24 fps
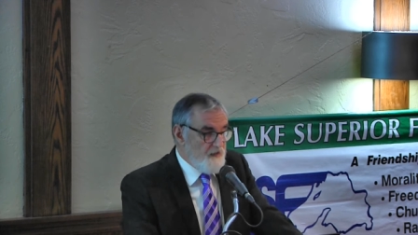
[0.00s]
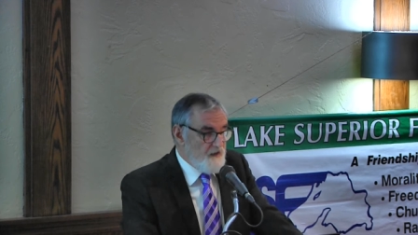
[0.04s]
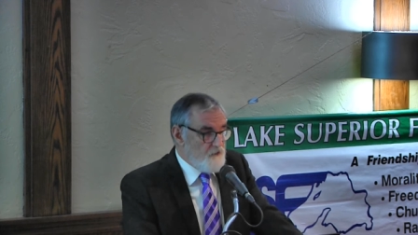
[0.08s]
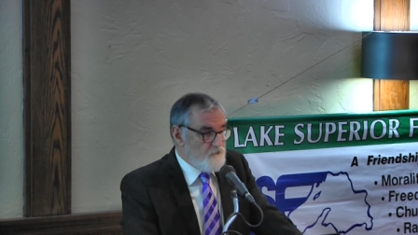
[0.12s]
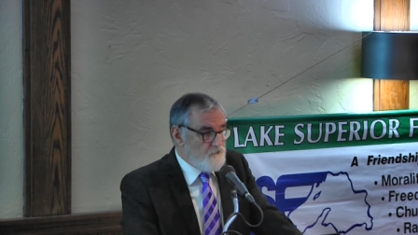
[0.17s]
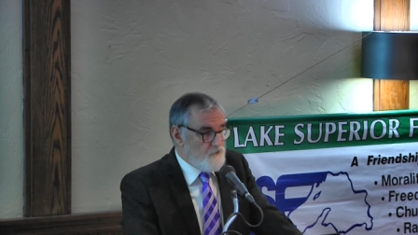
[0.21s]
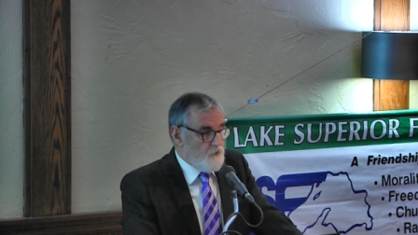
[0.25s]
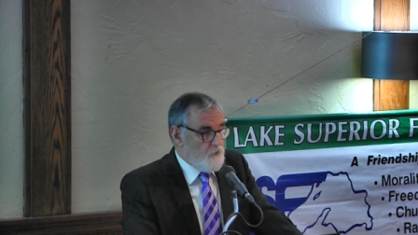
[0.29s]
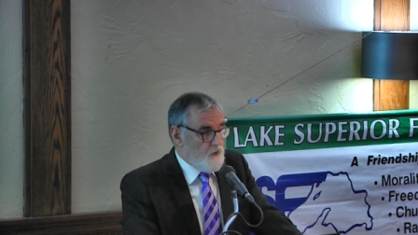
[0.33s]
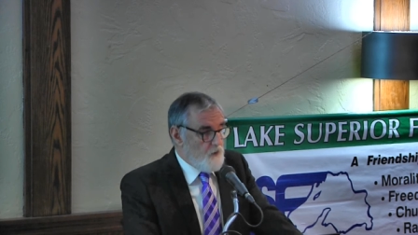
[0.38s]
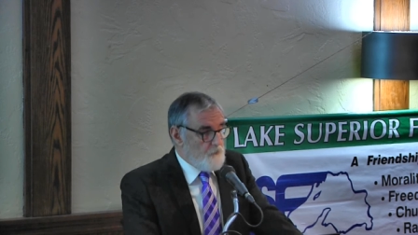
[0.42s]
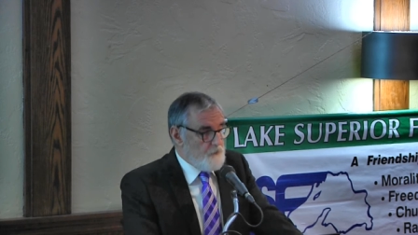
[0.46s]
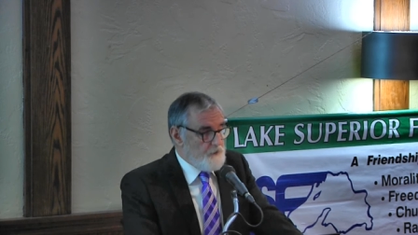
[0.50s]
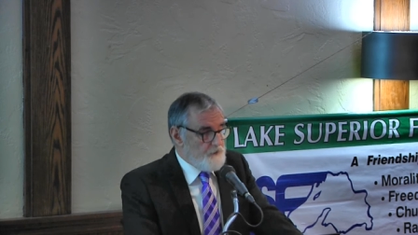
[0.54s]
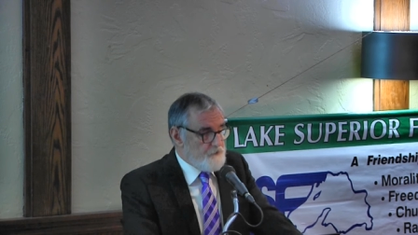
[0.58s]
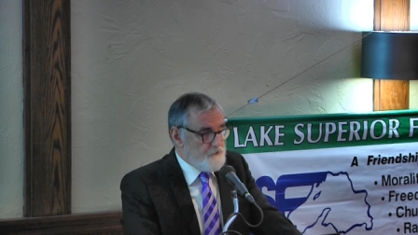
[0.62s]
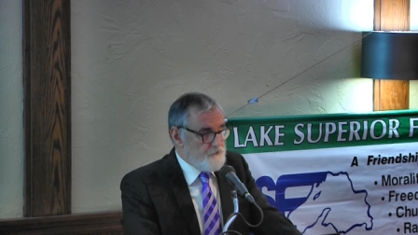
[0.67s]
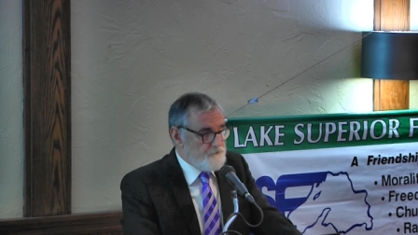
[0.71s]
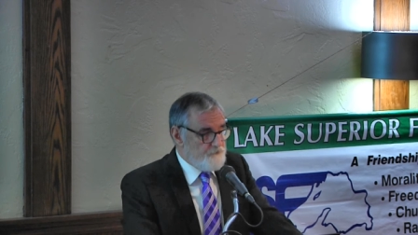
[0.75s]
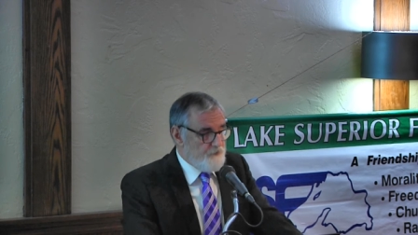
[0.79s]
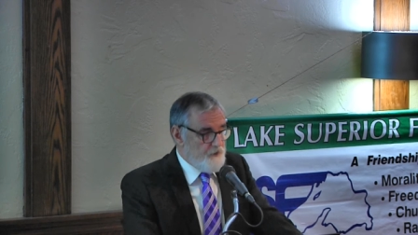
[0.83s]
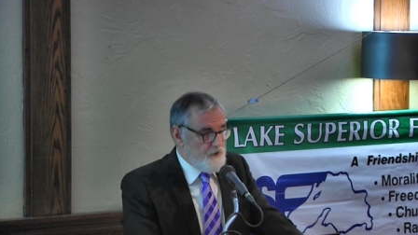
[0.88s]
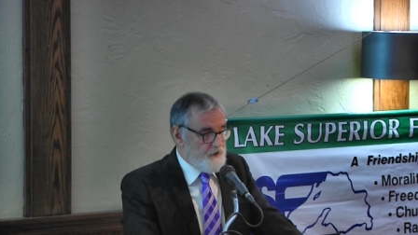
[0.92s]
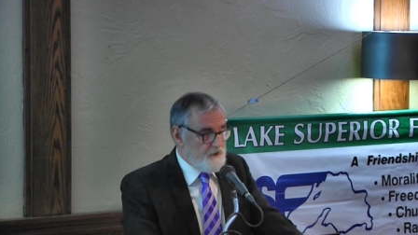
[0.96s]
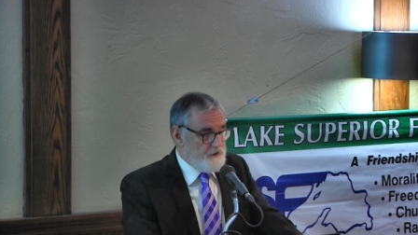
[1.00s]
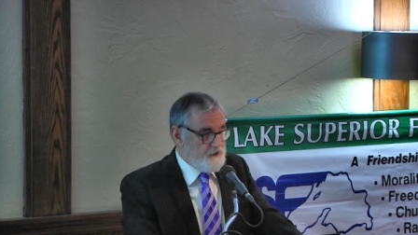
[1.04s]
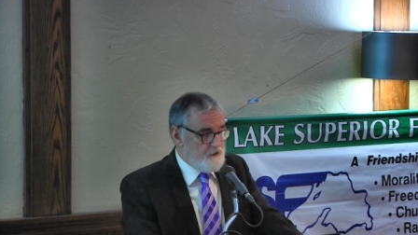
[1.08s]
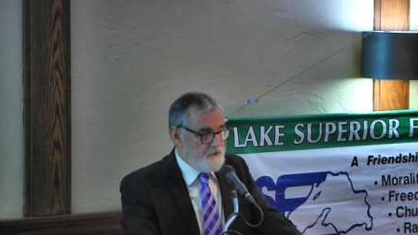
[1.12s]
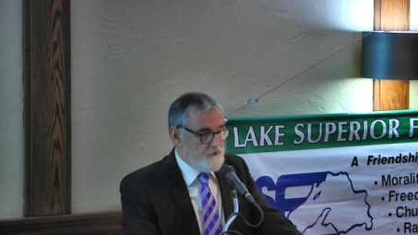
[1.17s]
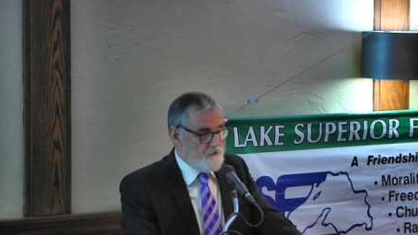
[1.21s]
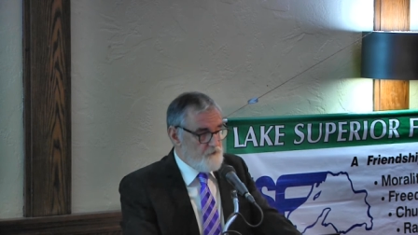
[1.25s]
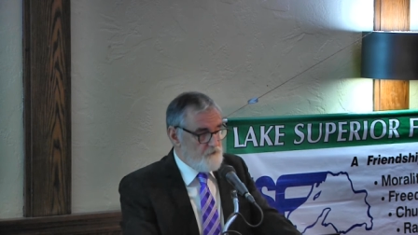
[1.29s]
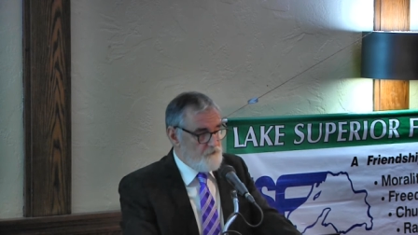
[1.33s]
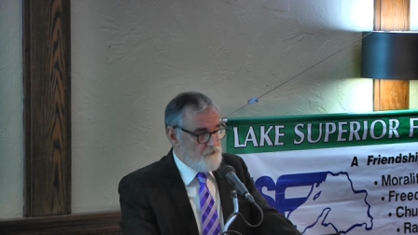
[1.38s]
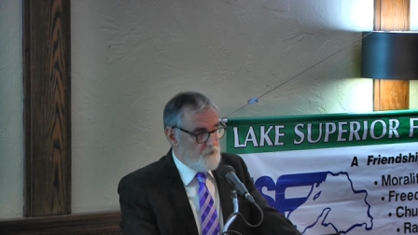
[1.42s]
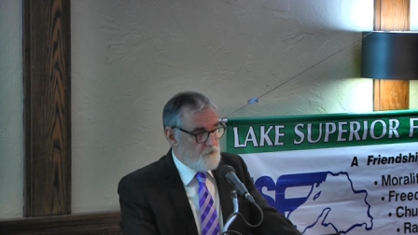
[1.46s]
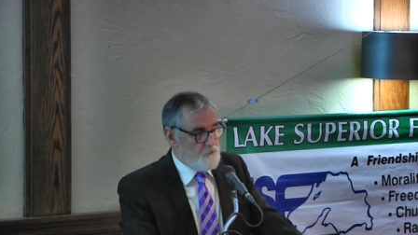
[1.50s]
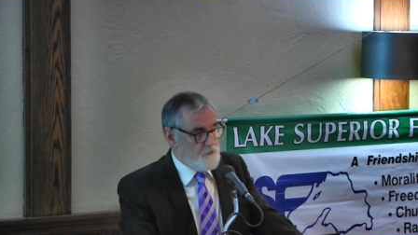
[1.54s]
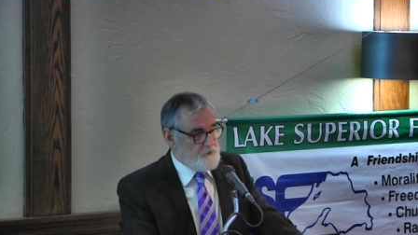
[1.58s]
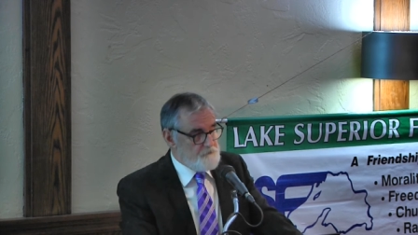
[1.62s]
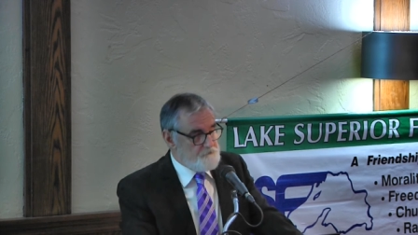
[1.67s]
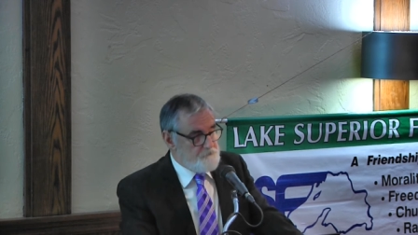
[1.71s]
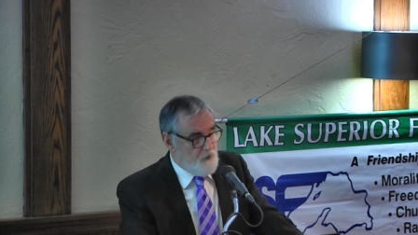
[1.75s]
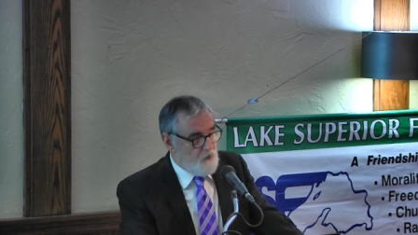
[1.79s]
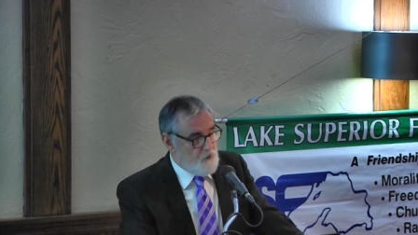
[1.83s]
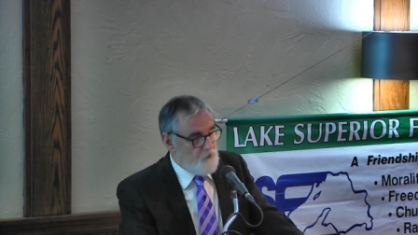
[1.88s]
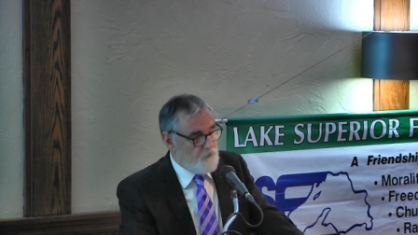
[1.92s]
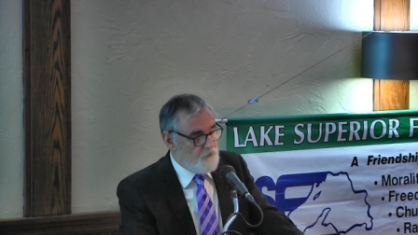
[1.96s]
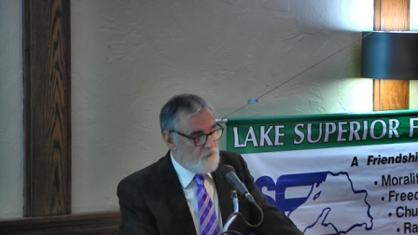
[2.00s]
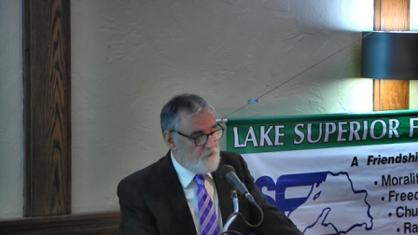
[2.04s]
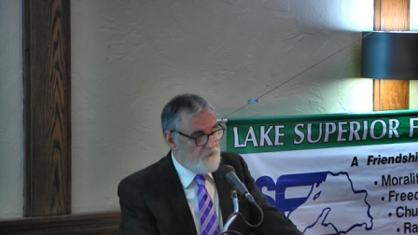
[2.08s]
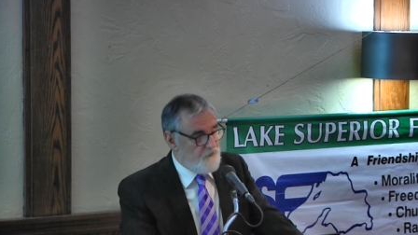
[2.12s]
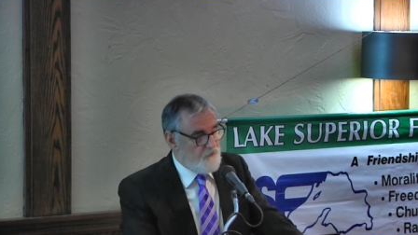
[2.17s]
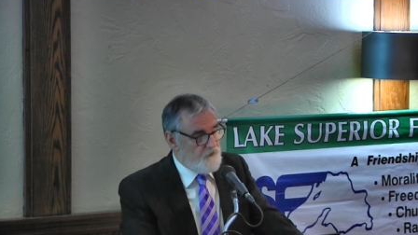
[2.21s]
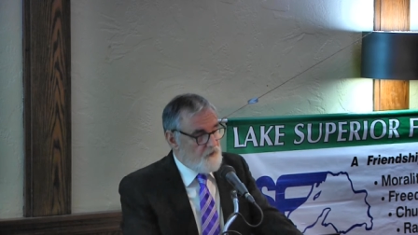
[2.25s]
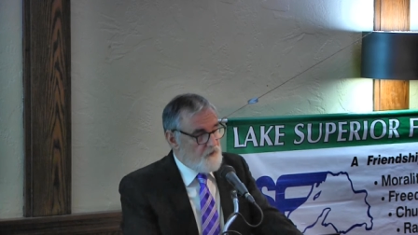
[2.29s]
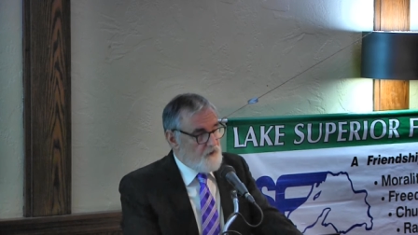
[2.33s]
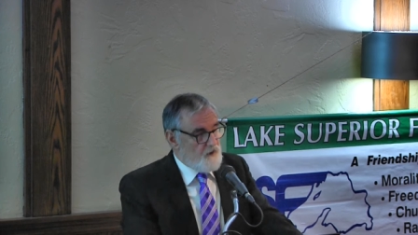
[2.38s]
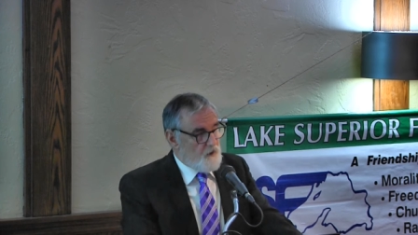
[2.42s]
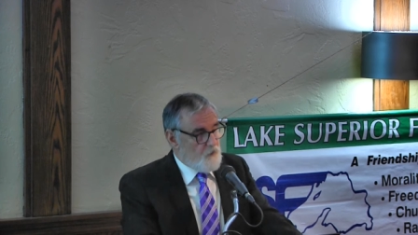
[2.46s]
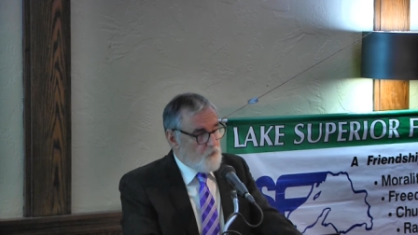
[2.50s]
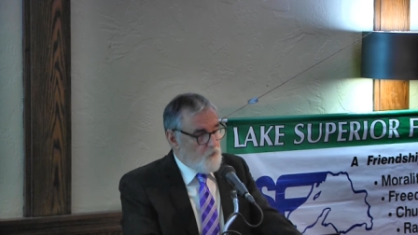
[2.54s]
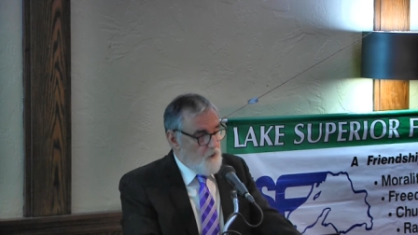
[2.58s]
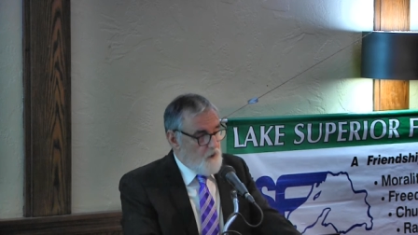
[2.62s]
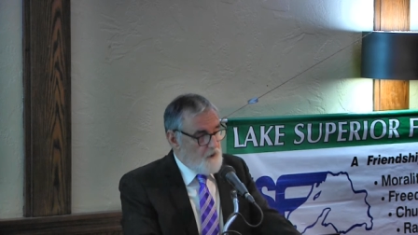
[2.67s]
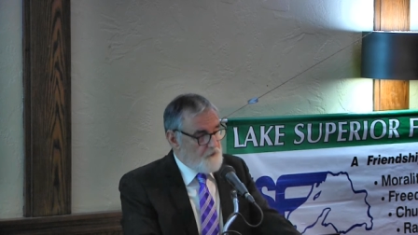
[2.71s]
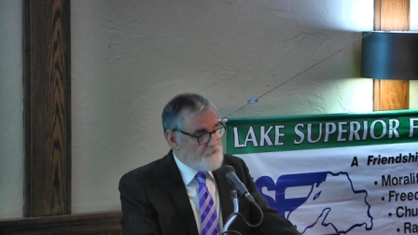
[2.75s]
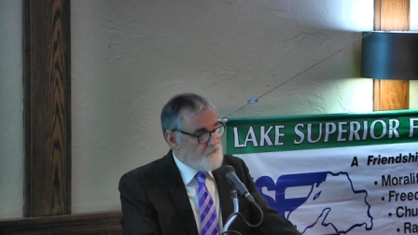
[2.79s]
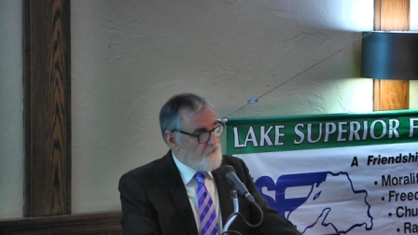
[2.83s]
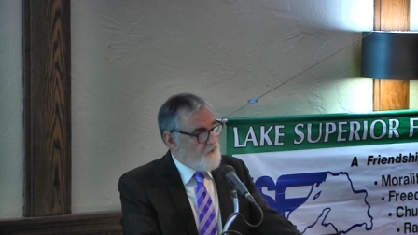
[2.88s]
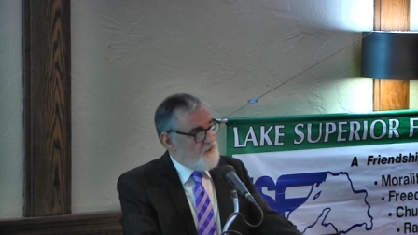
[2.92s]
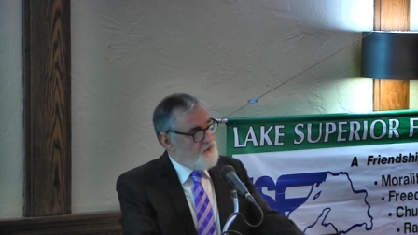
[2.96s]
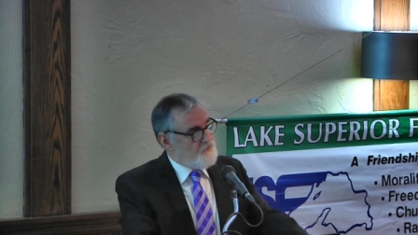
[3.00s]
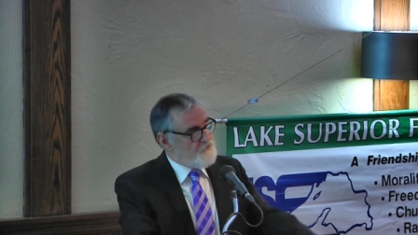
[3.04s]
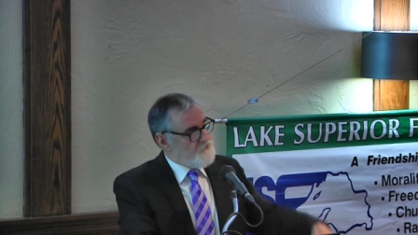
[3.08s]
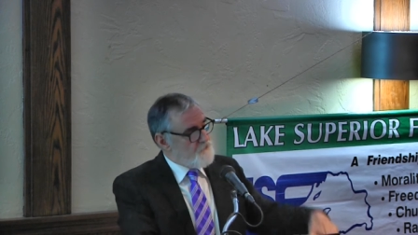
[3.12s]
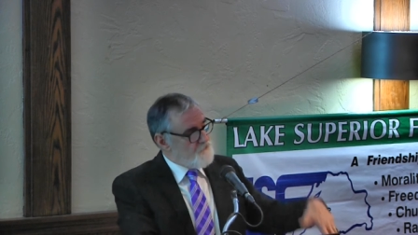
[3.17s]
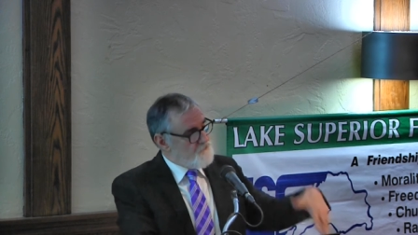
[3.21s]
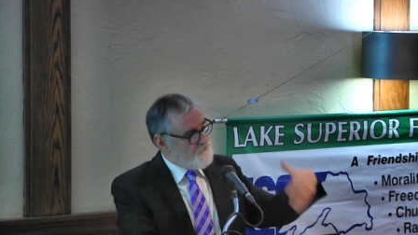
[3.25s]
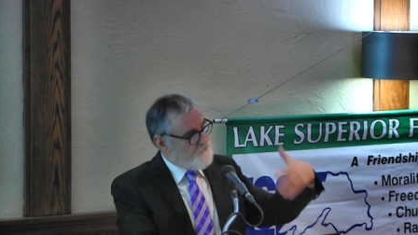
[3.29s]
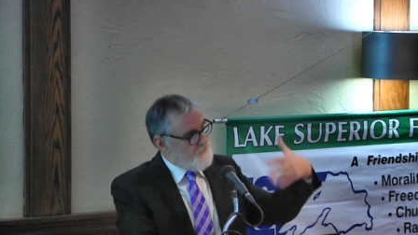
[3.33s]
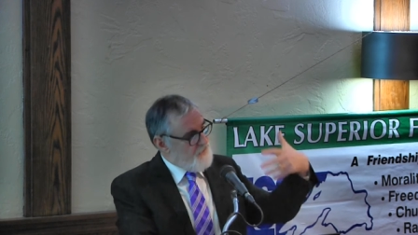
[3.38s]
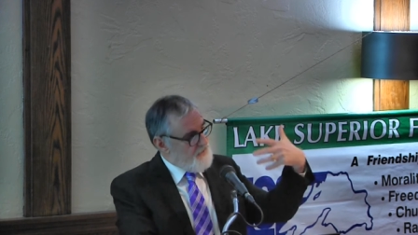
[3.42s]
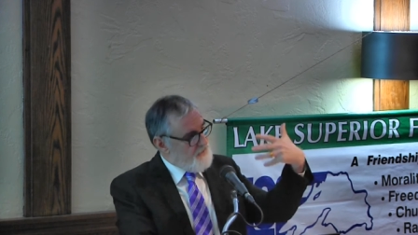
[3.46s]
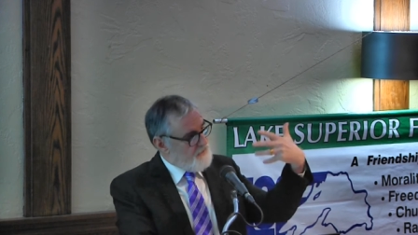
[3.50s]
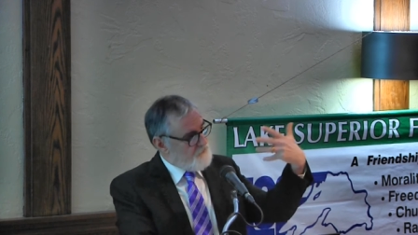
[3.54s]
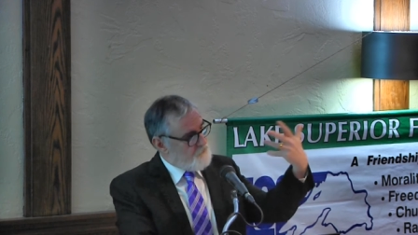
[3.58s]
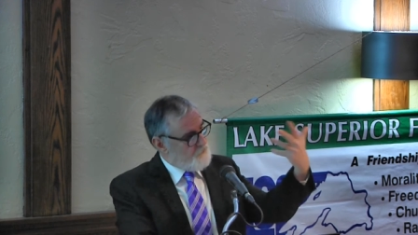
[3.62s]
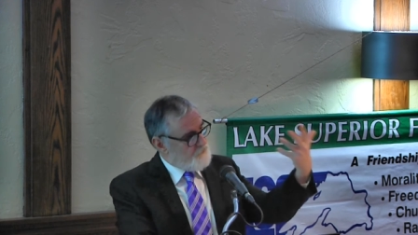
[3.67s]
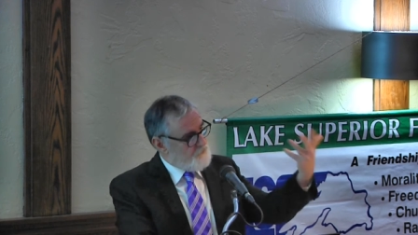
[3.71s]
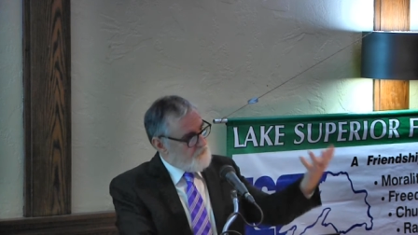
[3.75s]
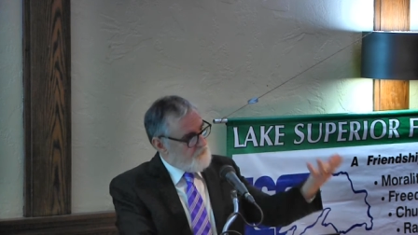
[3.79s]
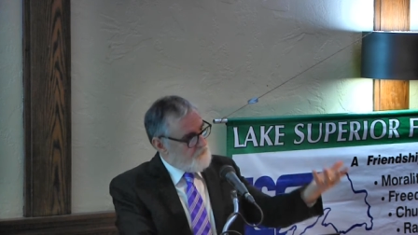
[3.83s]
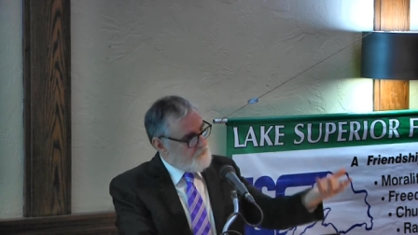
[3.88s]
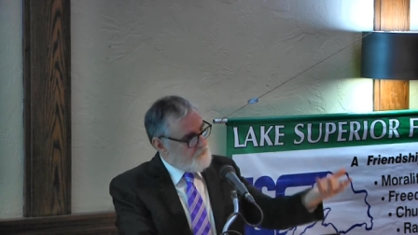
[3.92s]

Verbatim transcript: So, what we can find here is that we both want to understand what the